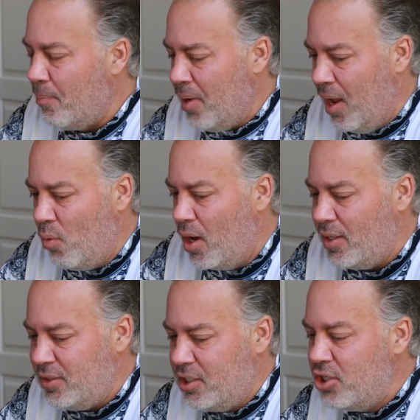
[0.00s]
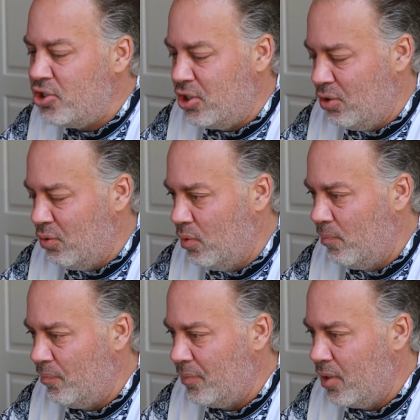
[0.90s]
But I want to teach
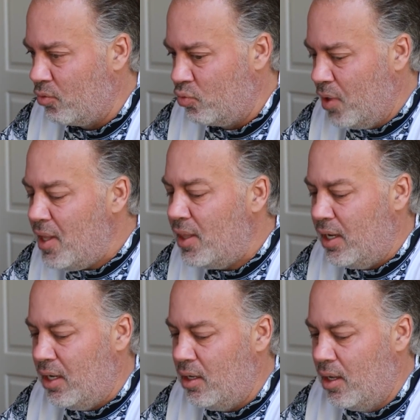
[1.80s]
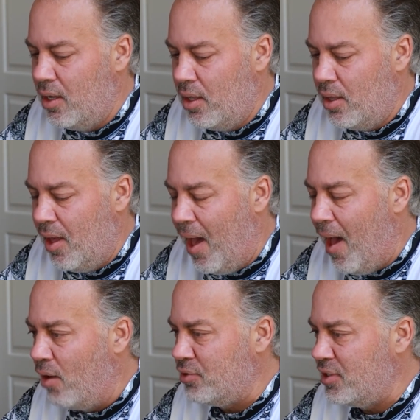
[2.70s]
you really
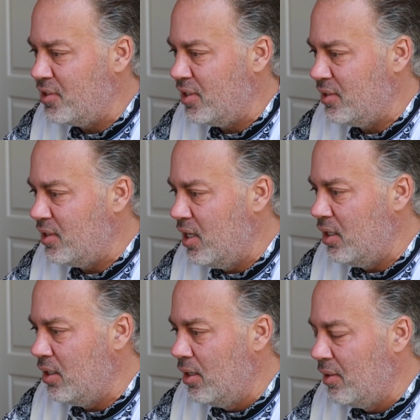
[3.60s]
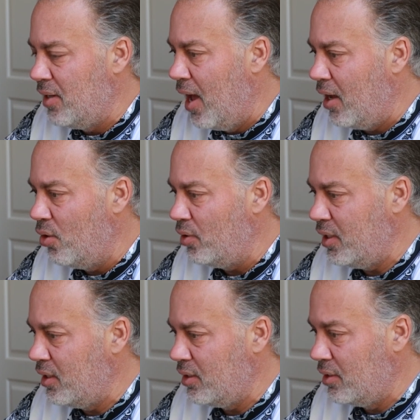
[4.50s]
how to succeed not
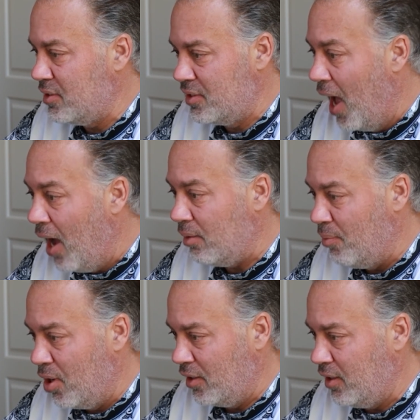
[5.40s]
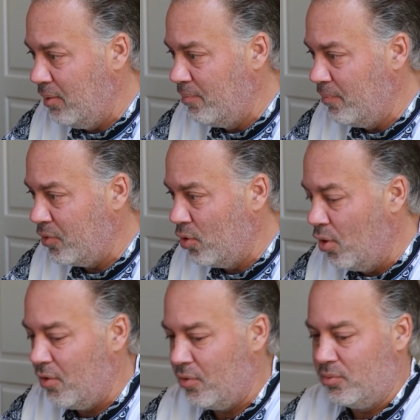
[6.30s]
only in the stock market
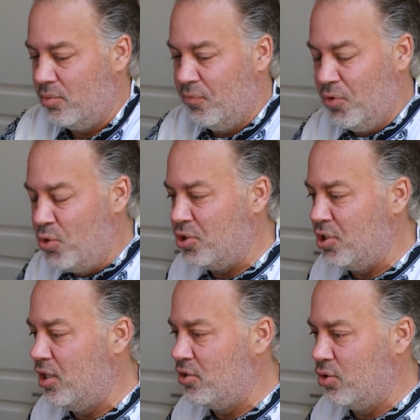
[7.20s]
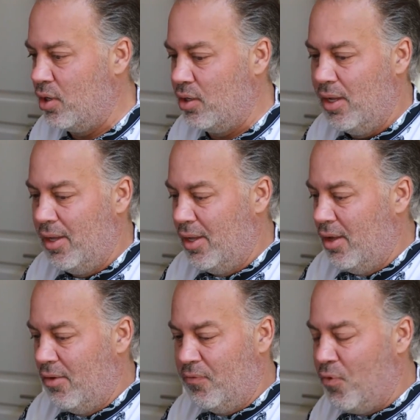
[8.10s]
or futures or
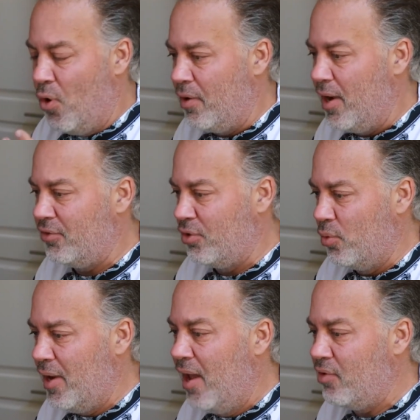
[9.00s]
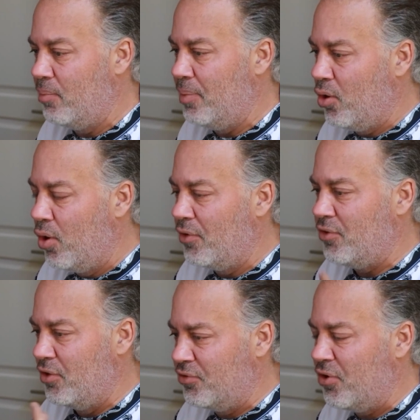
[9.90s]
forex or whatever
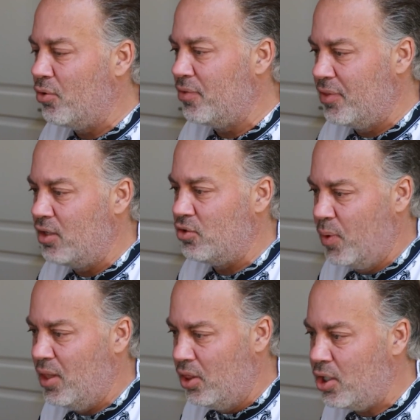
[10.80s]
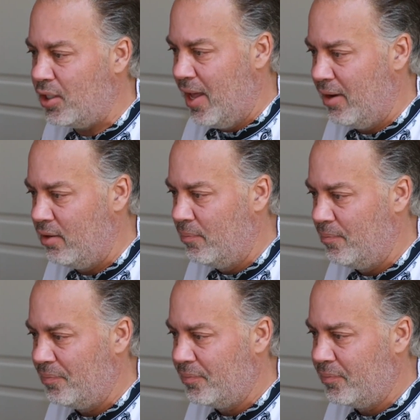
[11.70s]
because there's certain things we look at
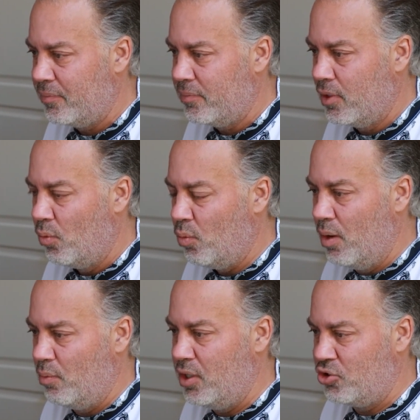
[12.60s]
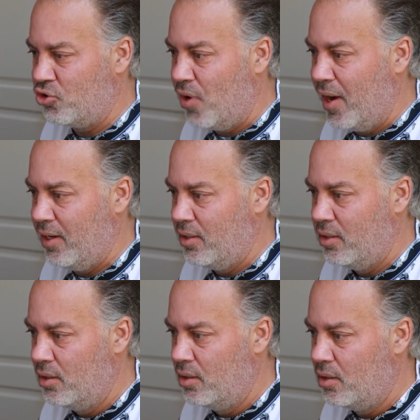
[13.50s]
when we
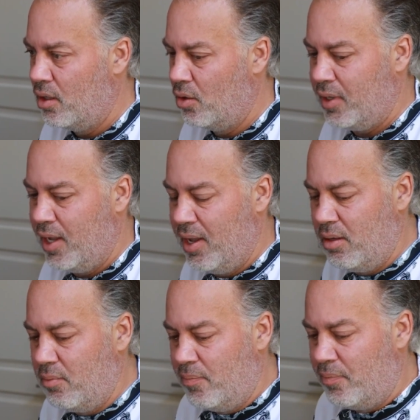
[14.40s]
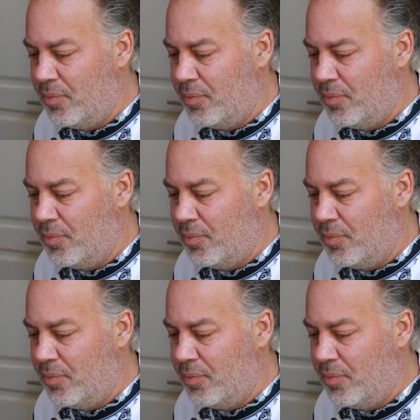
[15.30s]
trade, okay?